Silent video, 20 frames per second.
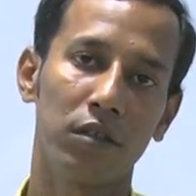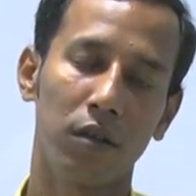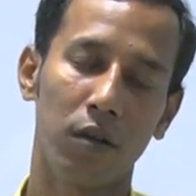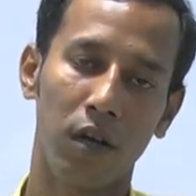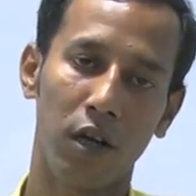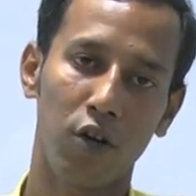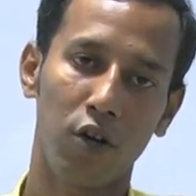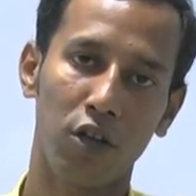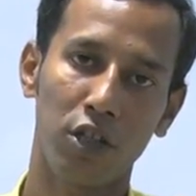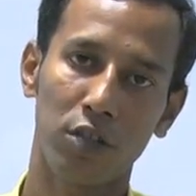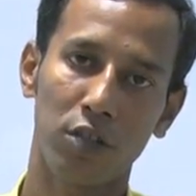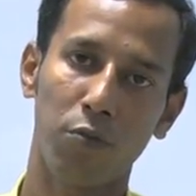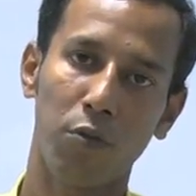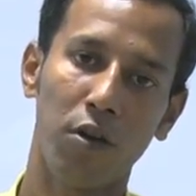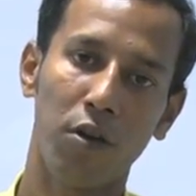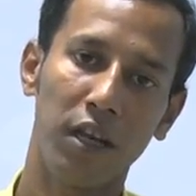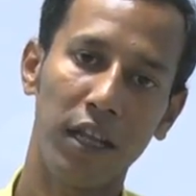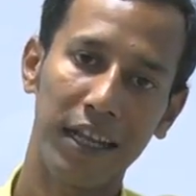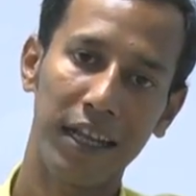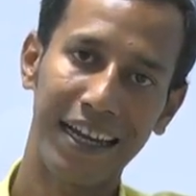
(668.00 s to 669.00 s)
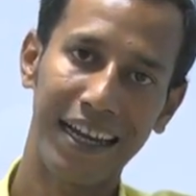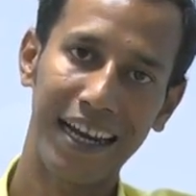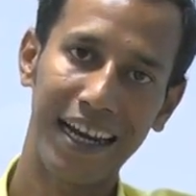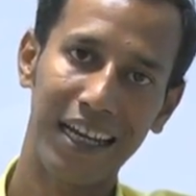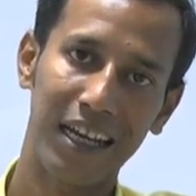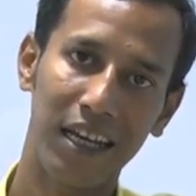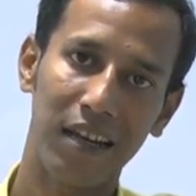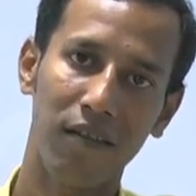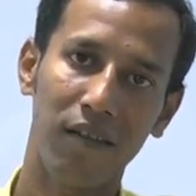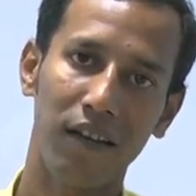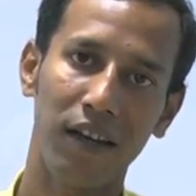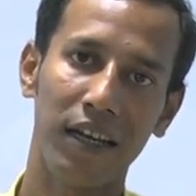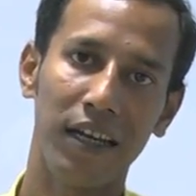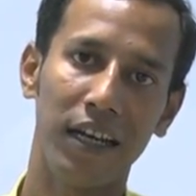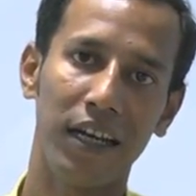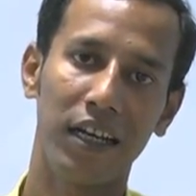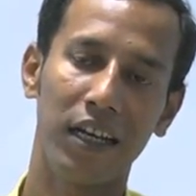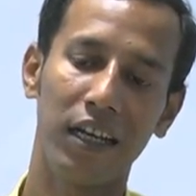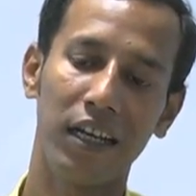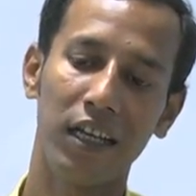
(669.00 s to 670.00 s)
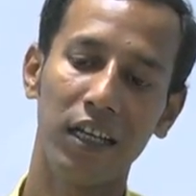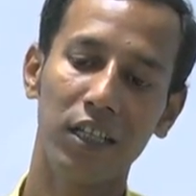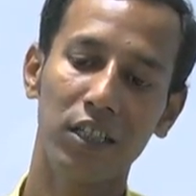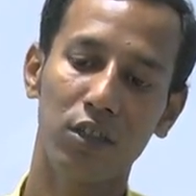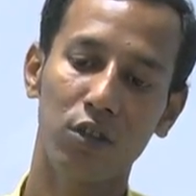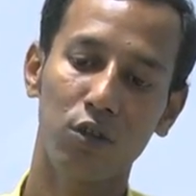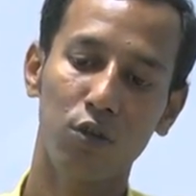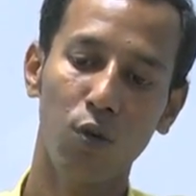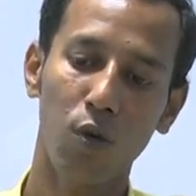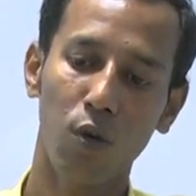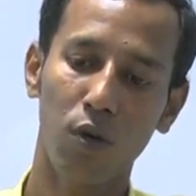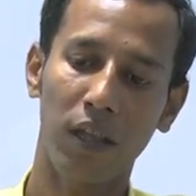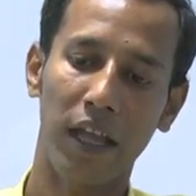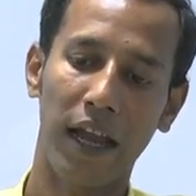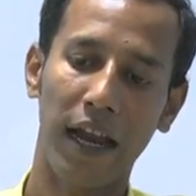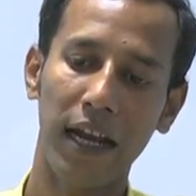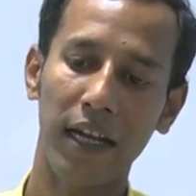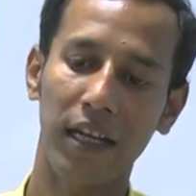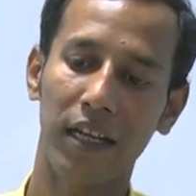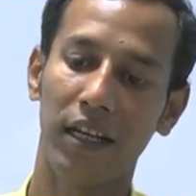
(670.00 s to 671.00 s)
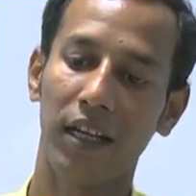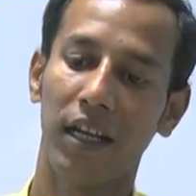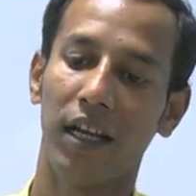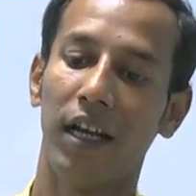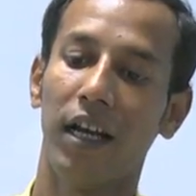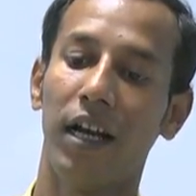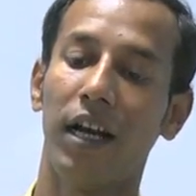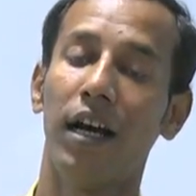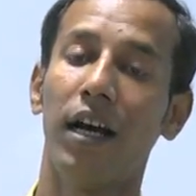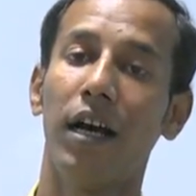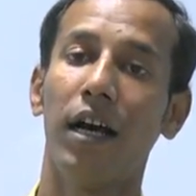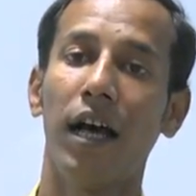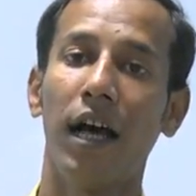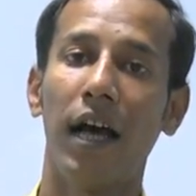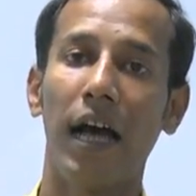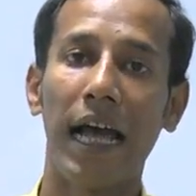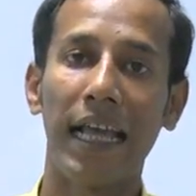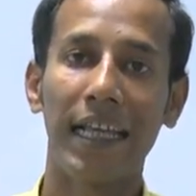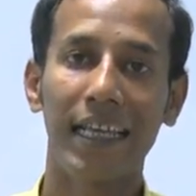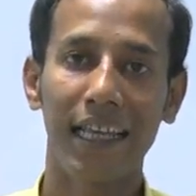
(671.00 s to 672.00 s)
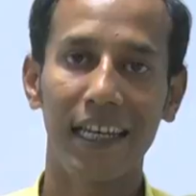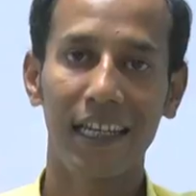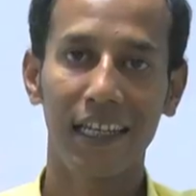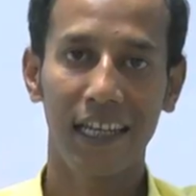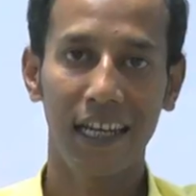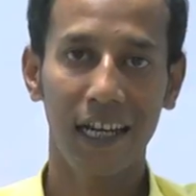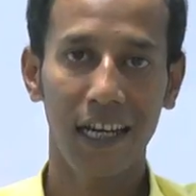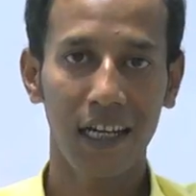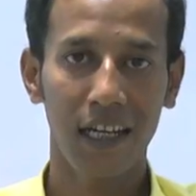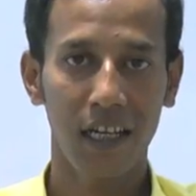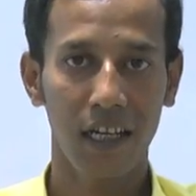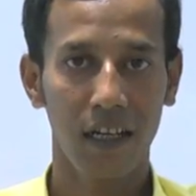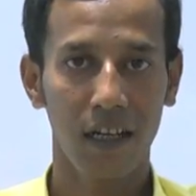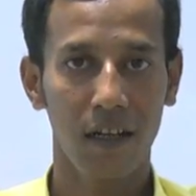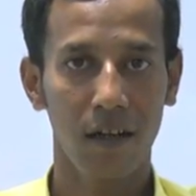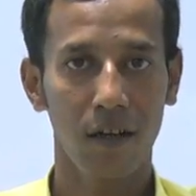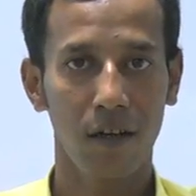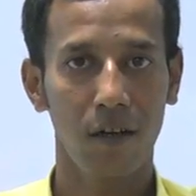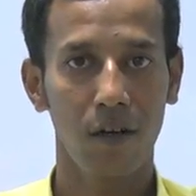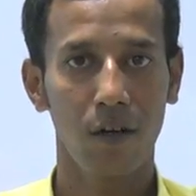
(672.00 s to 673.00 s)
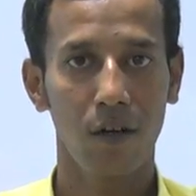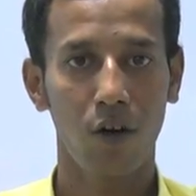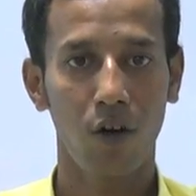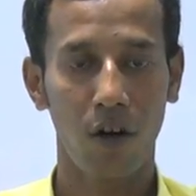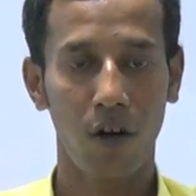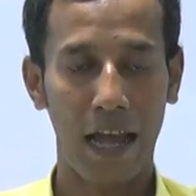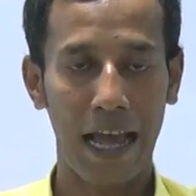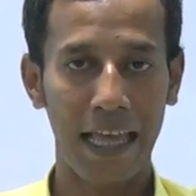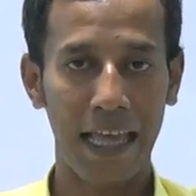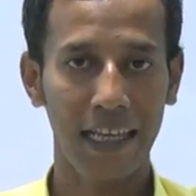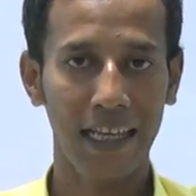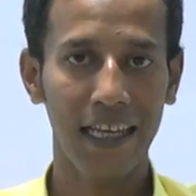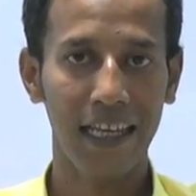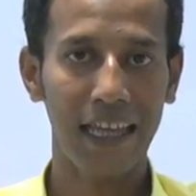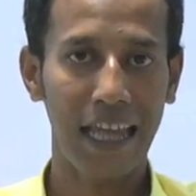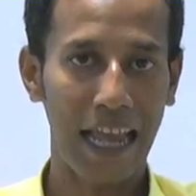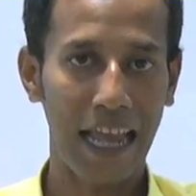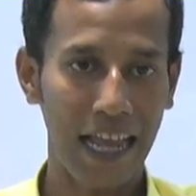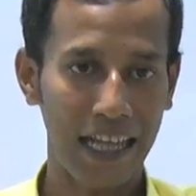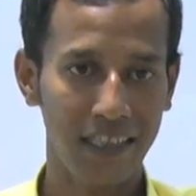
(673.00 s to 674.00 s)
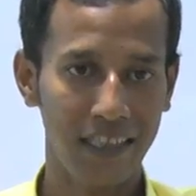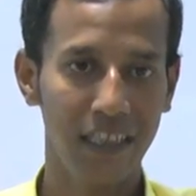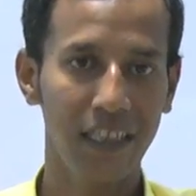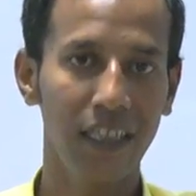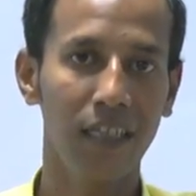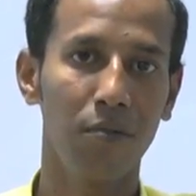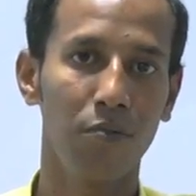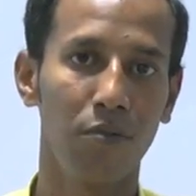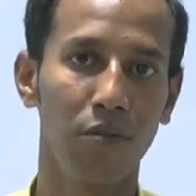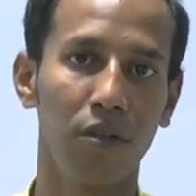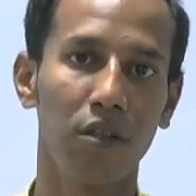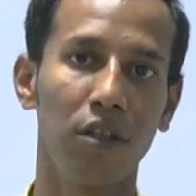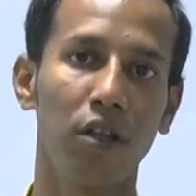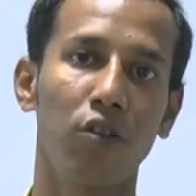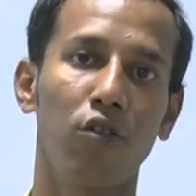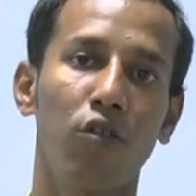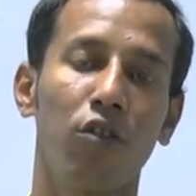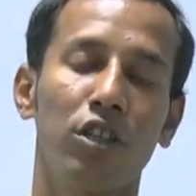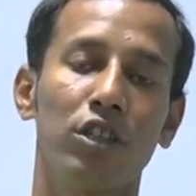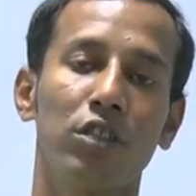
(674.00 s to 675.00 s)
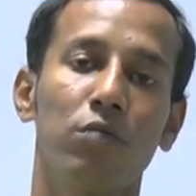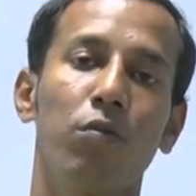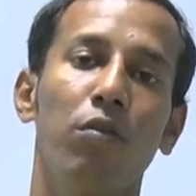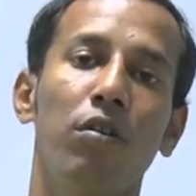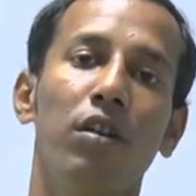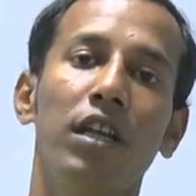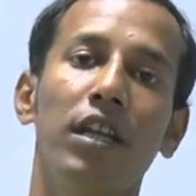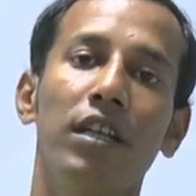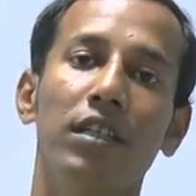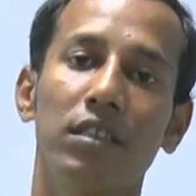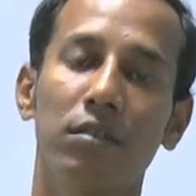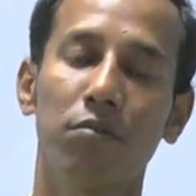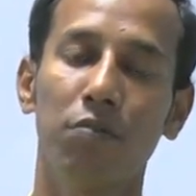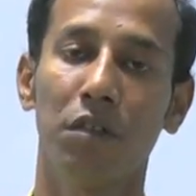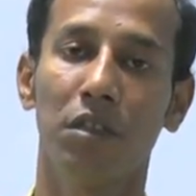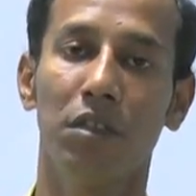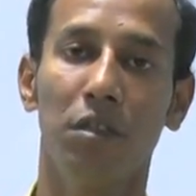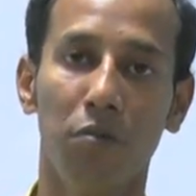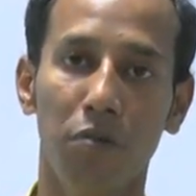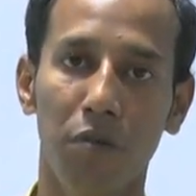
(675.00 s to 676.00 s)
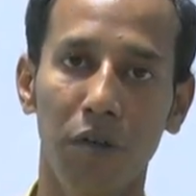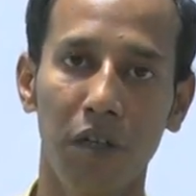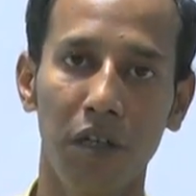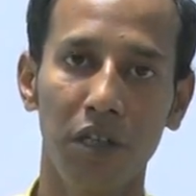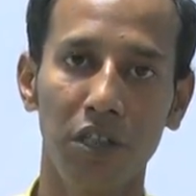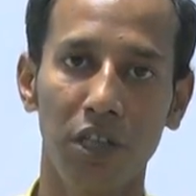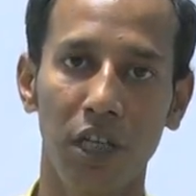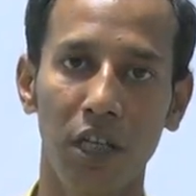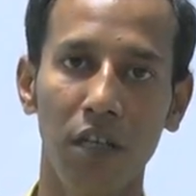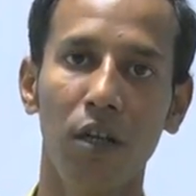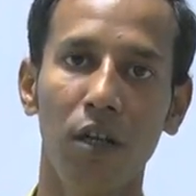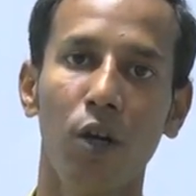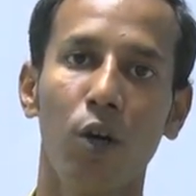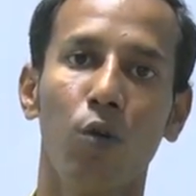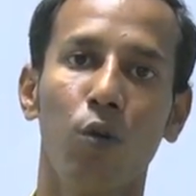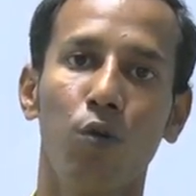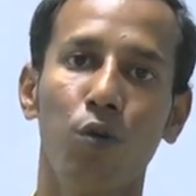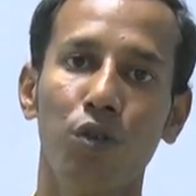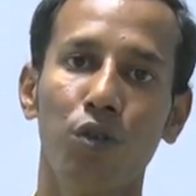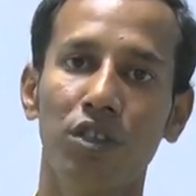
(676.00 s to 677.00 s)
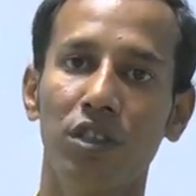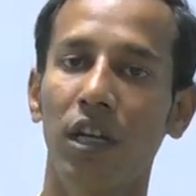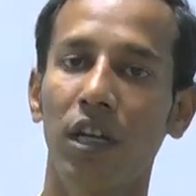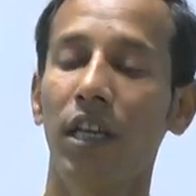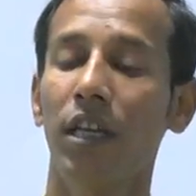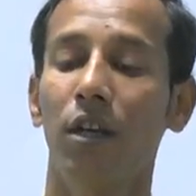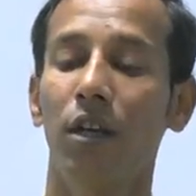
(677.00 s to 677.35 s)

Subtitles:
corresponding gate level netlist, so that I can get or I can achieve the corresponding specification which I